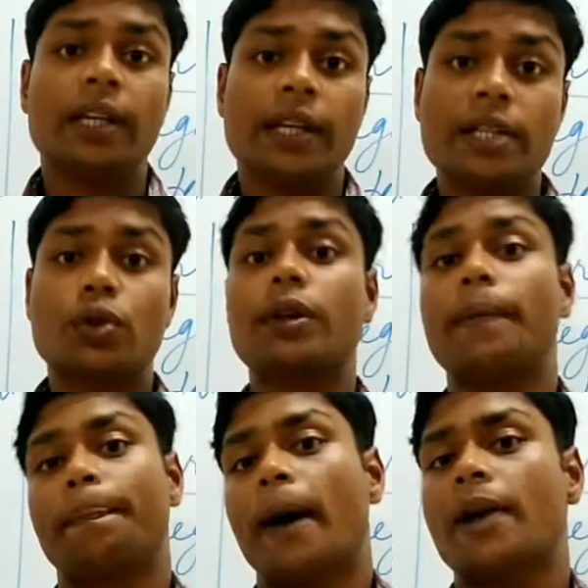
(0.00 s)
he should
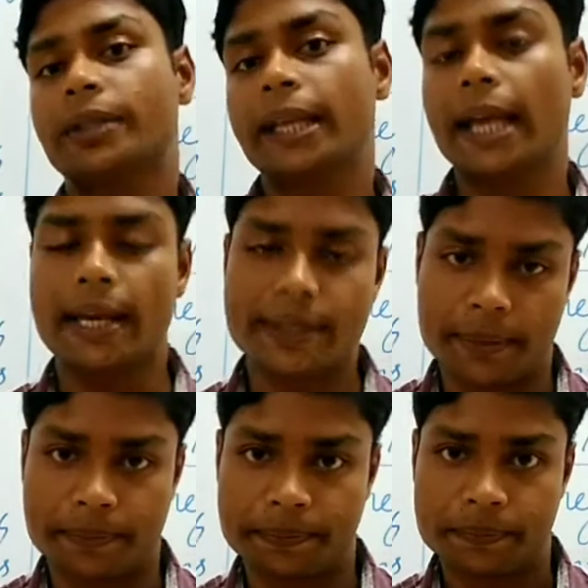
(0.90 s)
have passed the
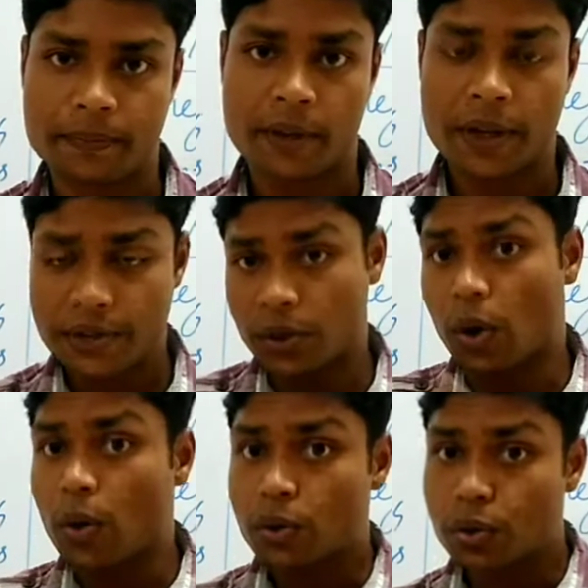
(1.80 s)
exam. So
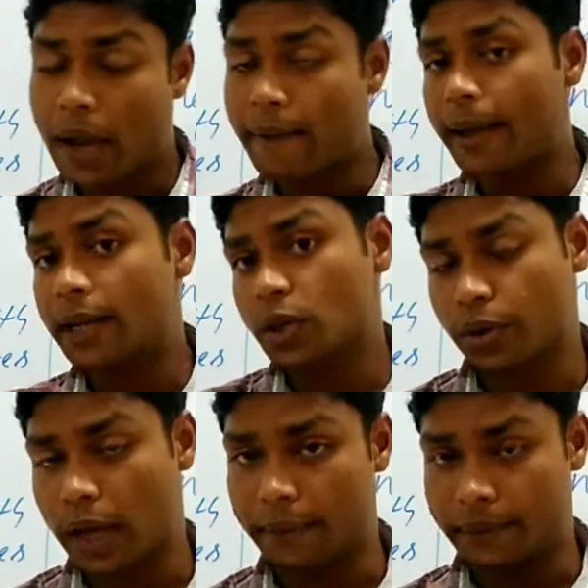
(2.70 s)
ought to have and
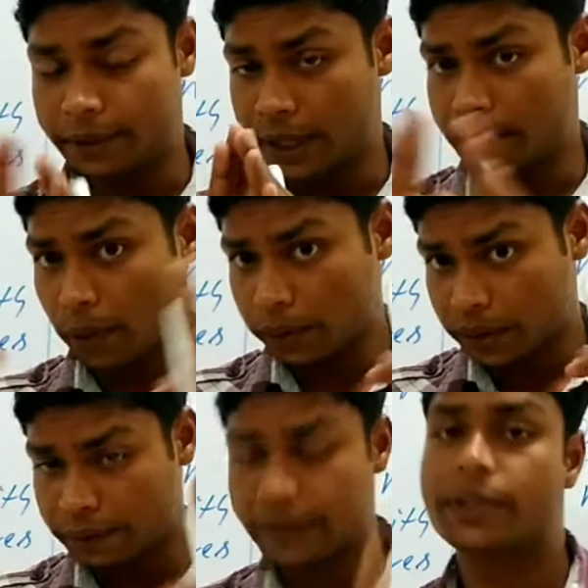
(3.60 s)
should have, they both
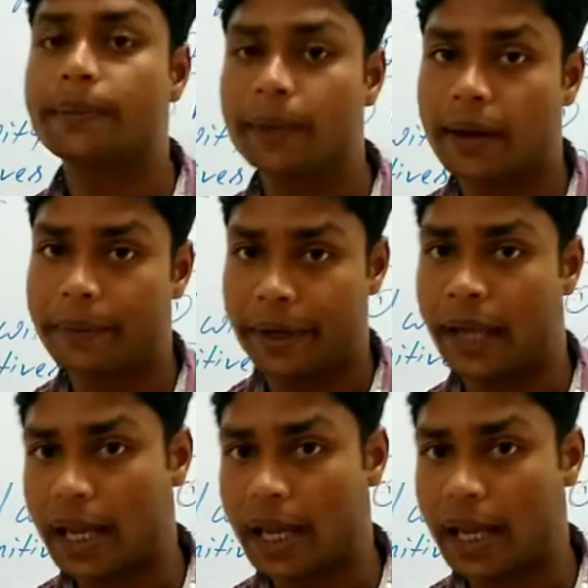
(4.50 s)
have the similar meaning